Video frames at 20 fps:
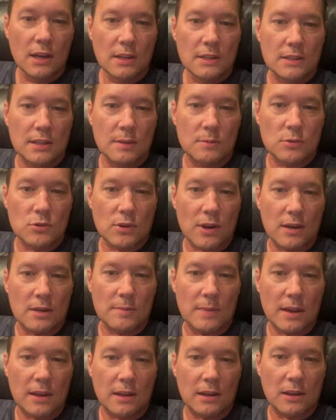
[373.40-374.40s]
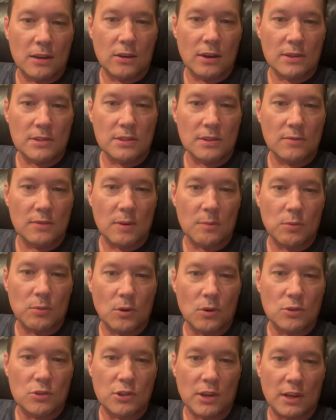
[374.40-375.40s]
Tim tried to make an aggressive
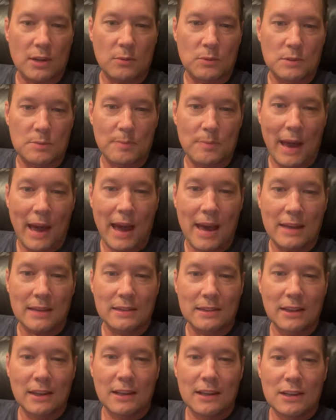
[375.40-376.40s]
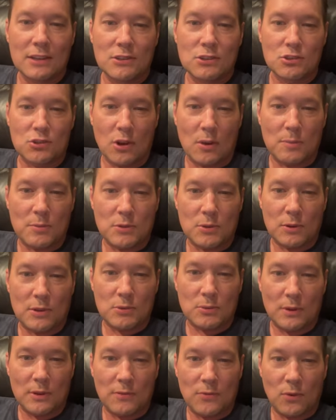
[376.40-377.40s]
approach and it was bad. Trump
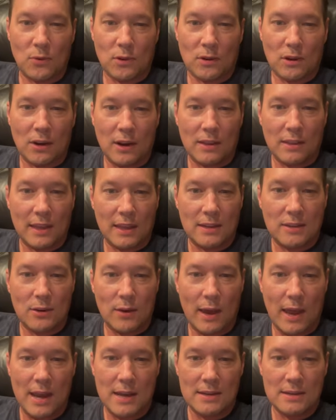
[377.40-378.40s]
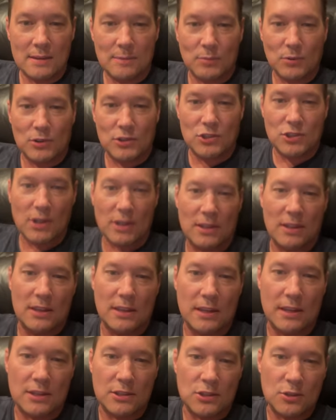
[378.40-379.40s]
2024. All right, thank you, Hayden. Appreciate
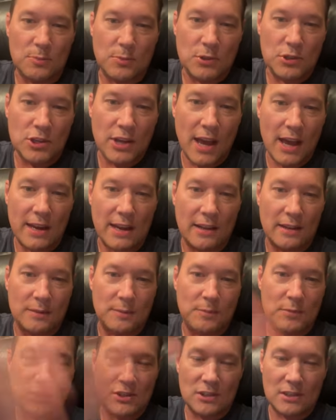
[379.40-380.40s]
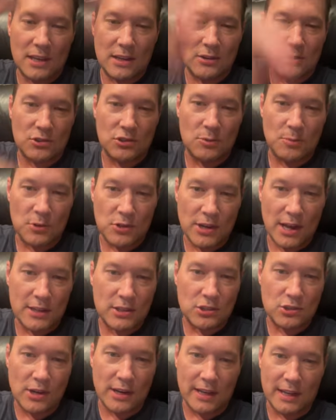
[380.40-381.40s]
the uh, super chat and uh, send your super chats.
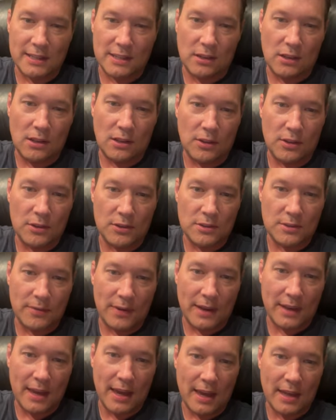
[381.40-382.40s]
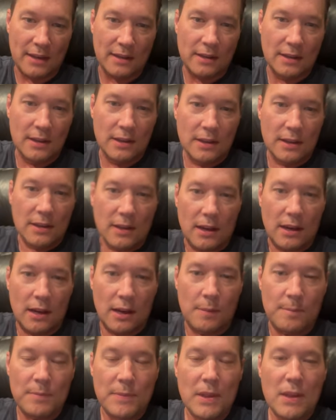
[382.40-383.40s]
I'll try to get to all of those if I can.
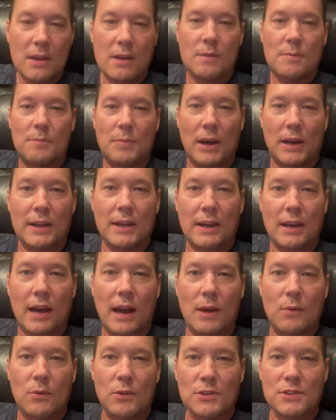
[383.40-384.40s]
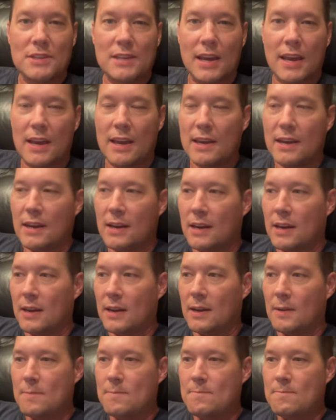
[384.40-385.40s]
Um, but uh, I will say
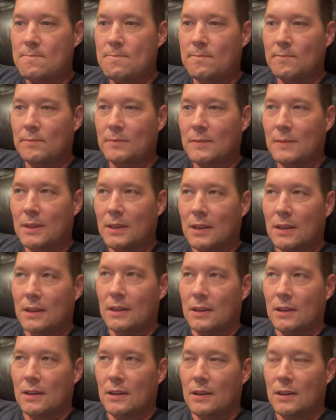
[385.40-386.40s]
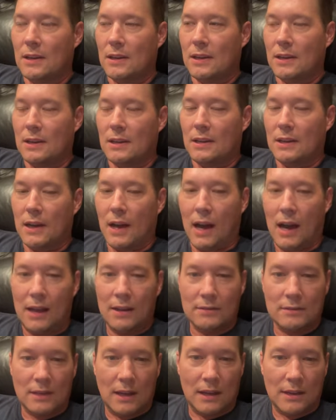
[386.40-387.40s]
um, uh,
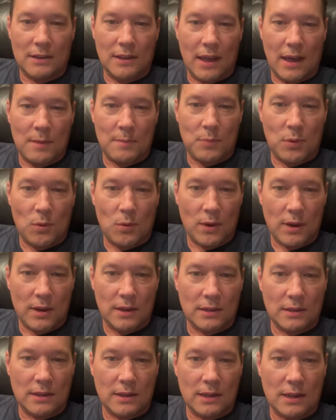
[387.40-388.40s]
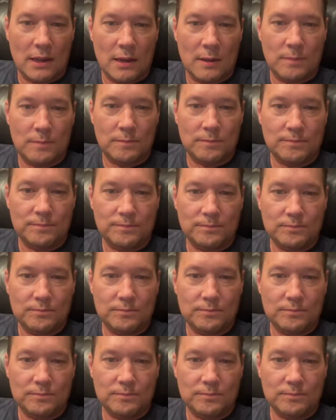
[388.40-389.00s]
on on that point, um,